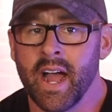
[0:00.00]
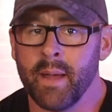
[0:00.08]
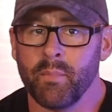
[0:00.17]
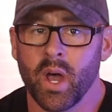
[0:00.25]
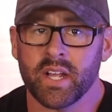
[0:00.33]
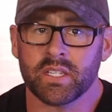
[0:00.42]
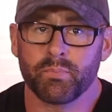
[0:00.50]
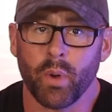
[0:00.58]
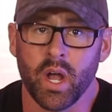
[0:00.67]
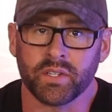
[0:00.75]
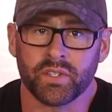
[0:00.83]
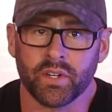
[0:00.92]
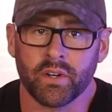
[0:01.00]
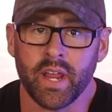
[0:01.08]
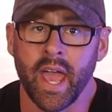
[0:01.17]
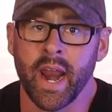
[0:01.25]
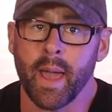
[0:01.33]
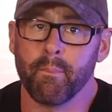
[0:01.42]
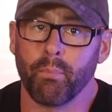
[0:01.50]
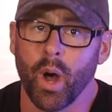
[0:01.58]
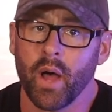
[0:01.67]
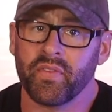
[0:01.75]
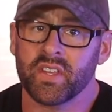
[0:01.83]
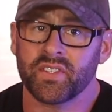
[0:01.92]
I am not sponsored, and I
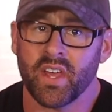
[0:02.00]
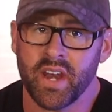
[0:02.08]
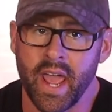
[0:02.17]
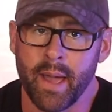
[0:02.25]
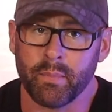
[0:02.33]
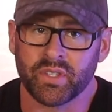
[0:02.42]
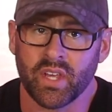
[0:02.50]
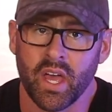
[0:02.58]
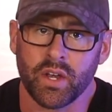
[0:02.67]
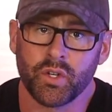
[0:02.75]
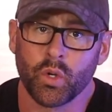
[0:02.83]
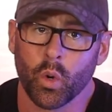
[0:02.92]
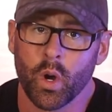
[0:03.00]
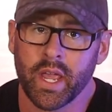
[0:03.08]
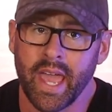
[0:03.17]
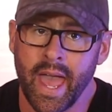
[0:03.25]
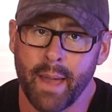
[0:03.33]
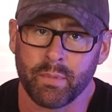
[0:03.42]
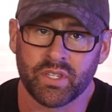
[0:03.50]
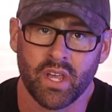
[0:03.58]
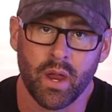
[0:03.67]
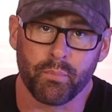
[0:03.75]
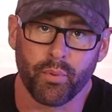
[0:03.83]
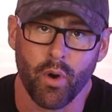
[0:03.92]
bought this on Amazon during
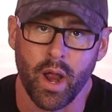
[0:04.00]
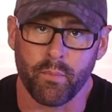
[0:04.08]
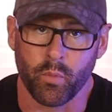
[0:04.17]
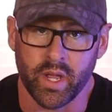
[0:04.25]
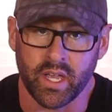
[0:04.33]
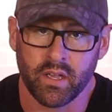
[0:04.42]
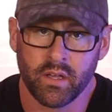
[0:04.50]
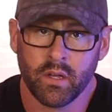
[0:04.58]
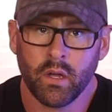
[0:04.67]
Amazon Prime Week.